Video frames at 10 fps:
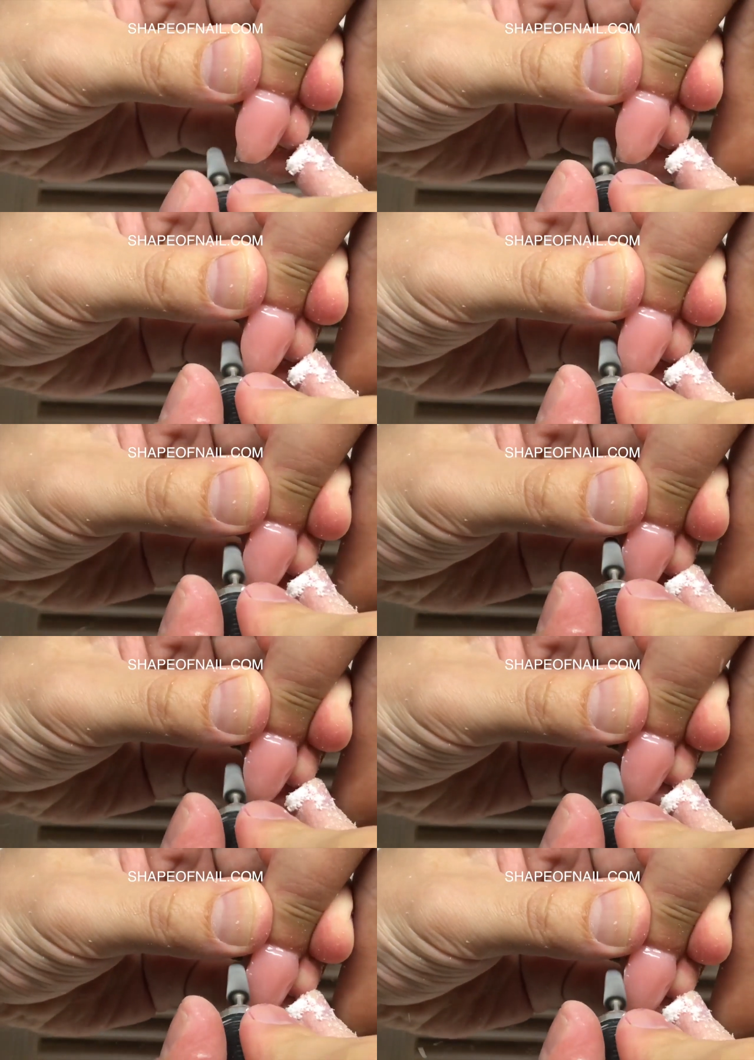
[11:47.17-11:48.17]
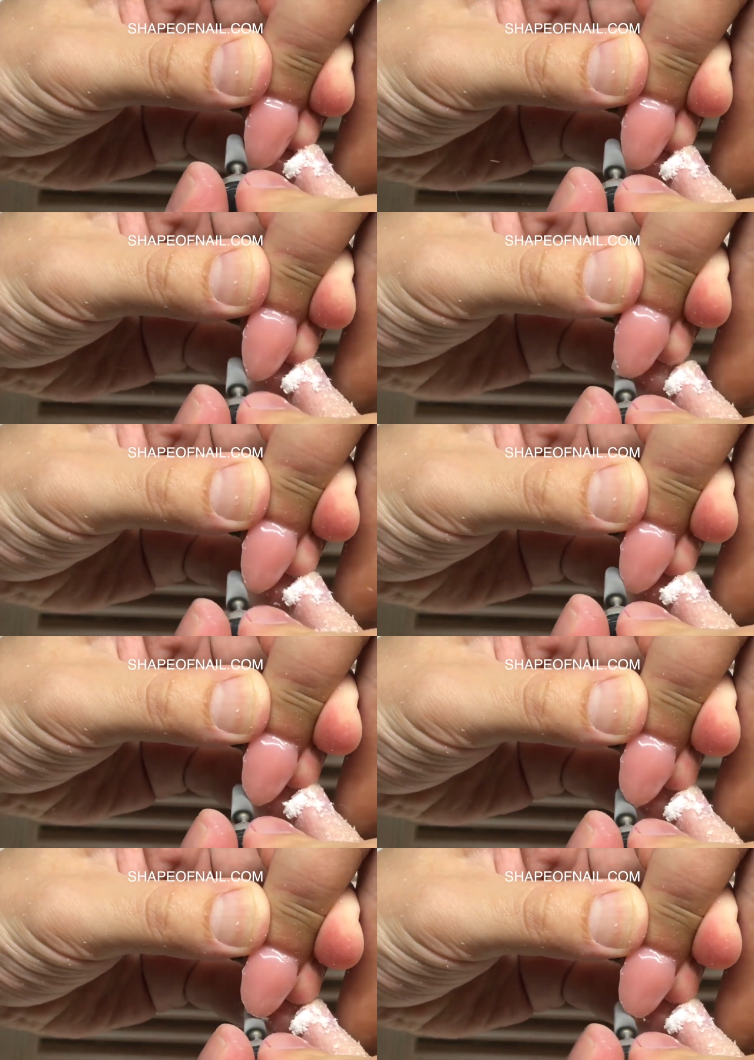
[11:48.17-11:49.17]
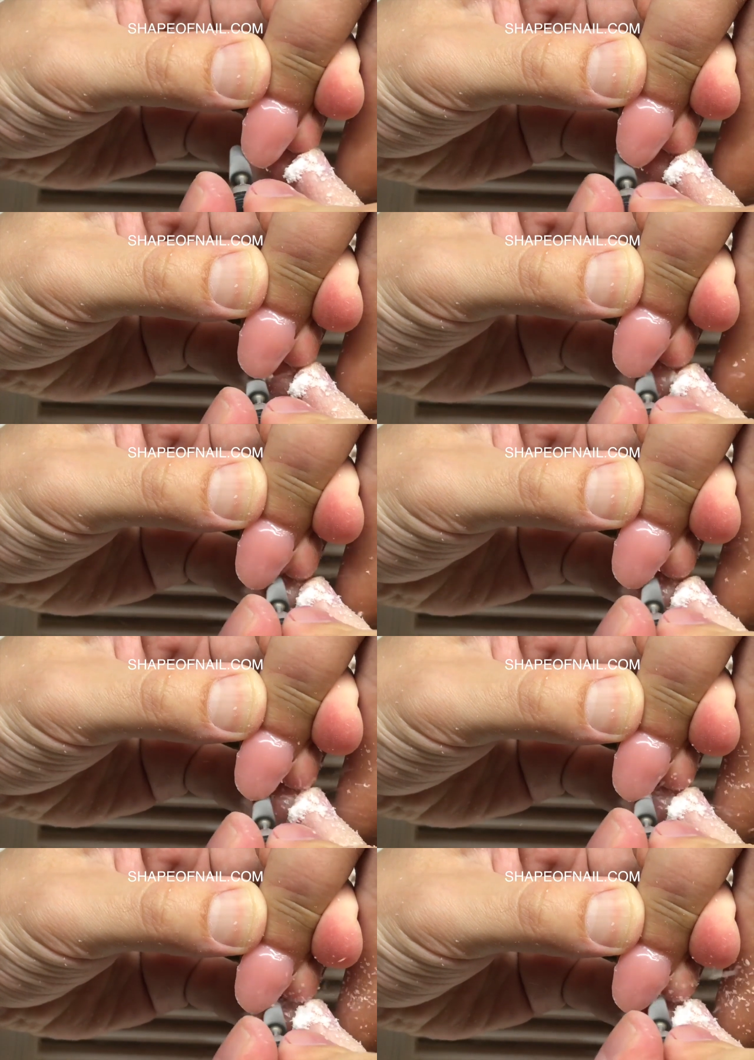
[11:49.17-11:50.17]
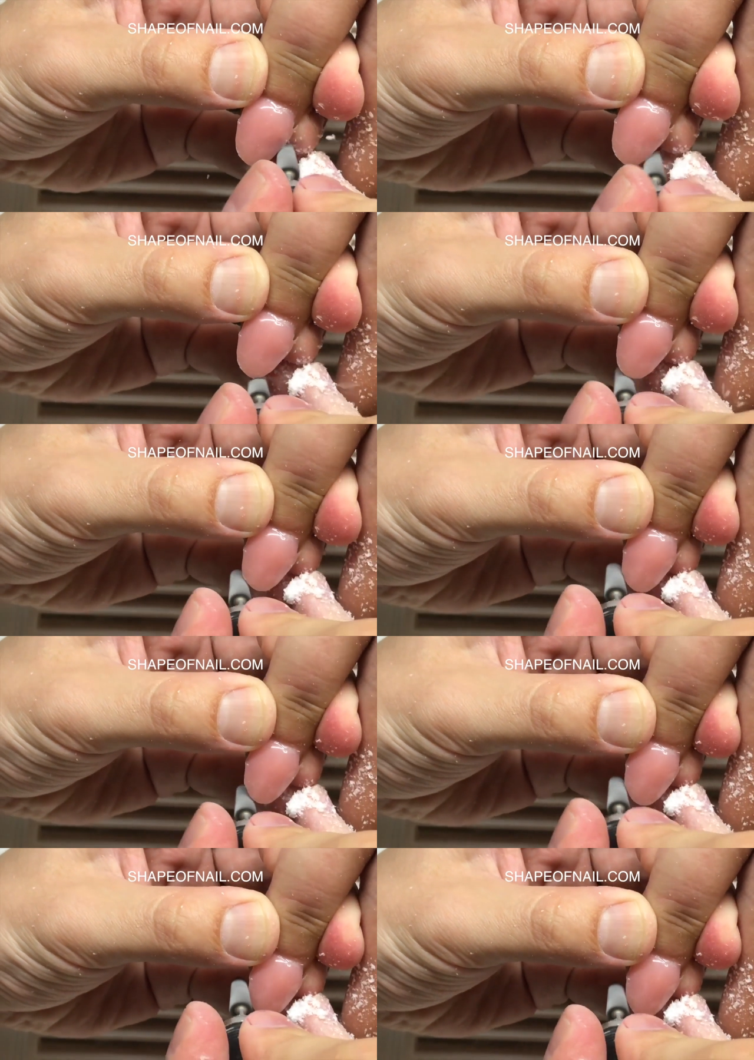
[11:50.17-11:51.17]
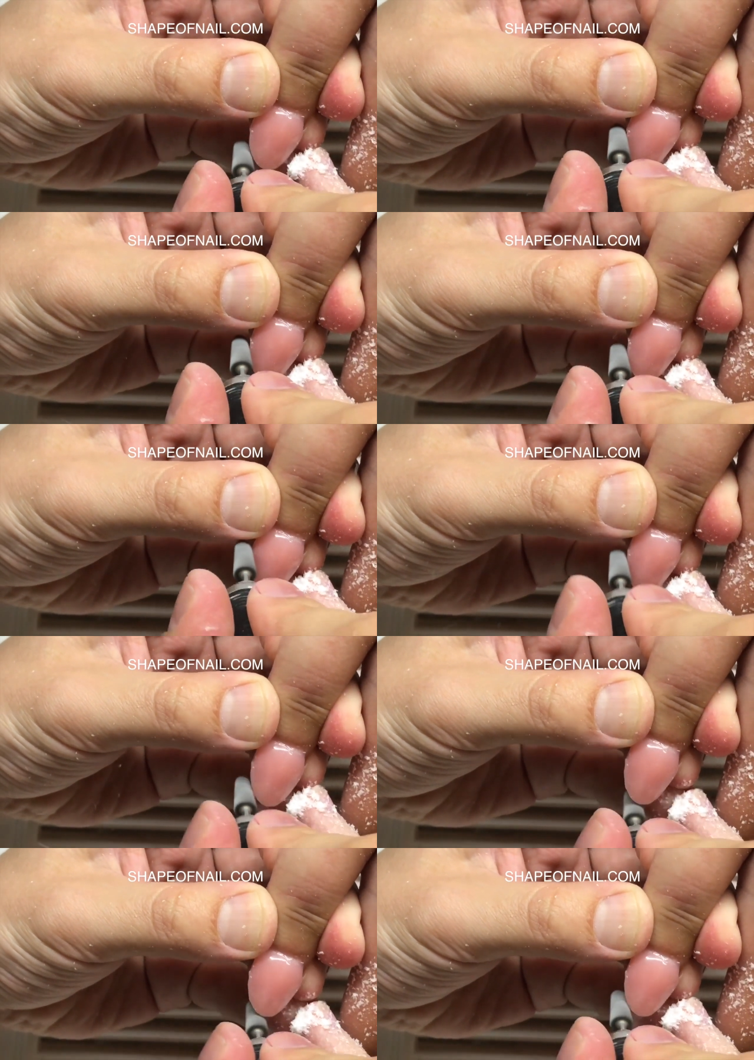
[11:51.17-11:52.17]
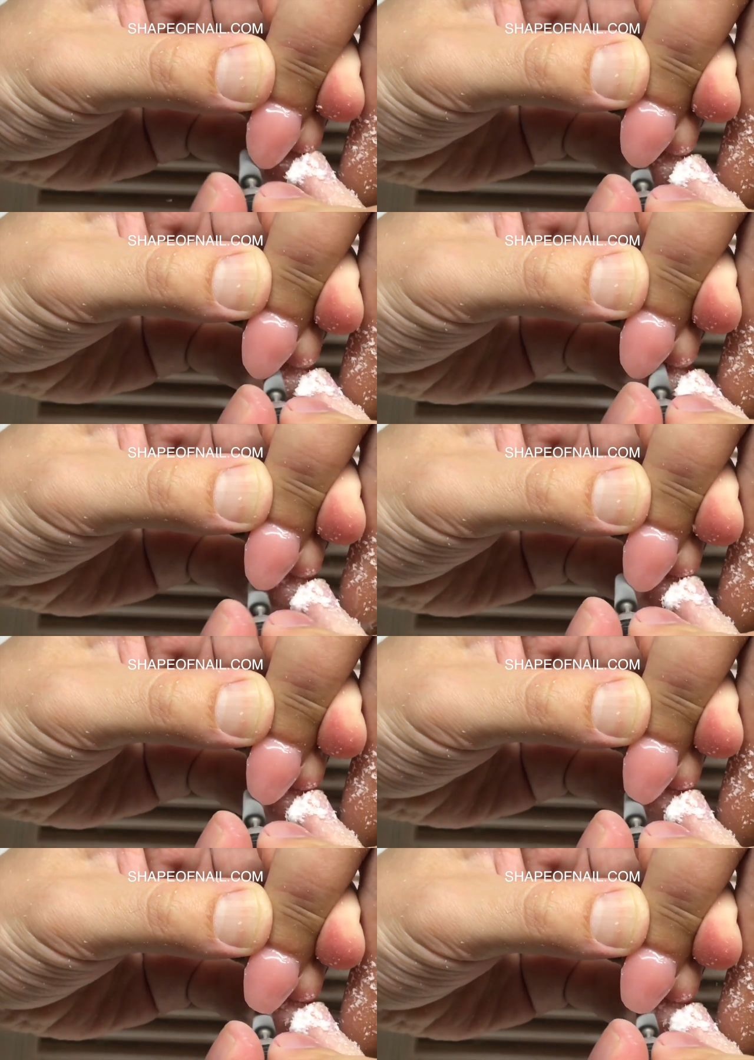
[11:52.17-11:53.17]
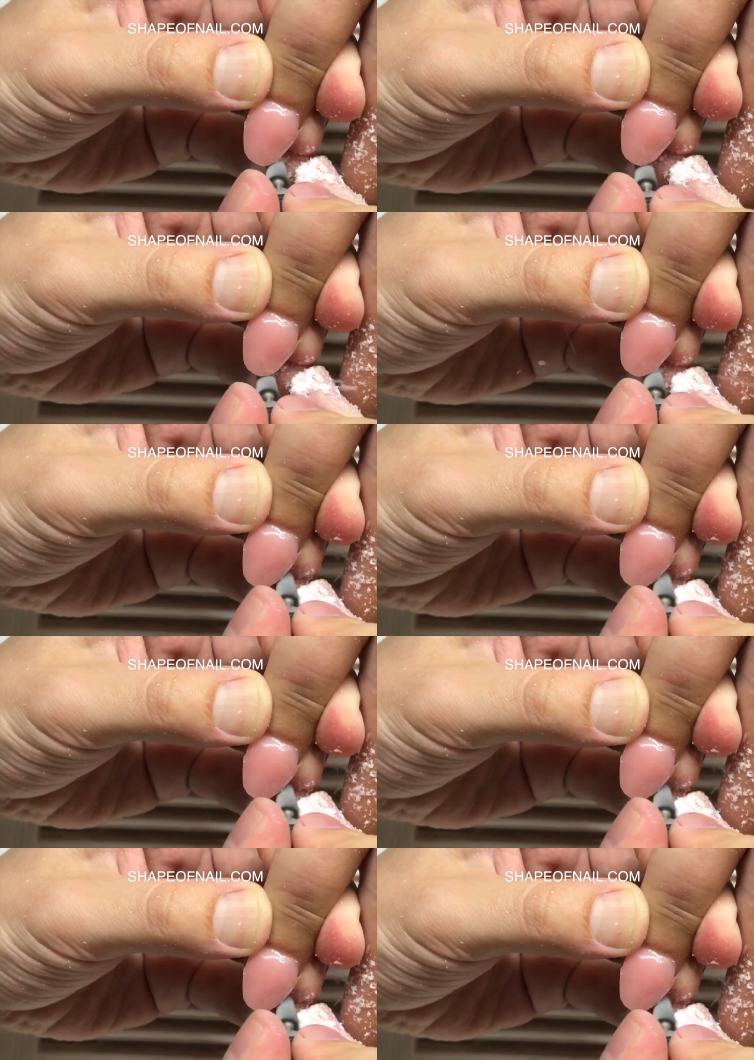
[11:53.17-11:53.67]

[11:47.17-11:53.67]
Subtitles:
Nobody's mouth can be seen.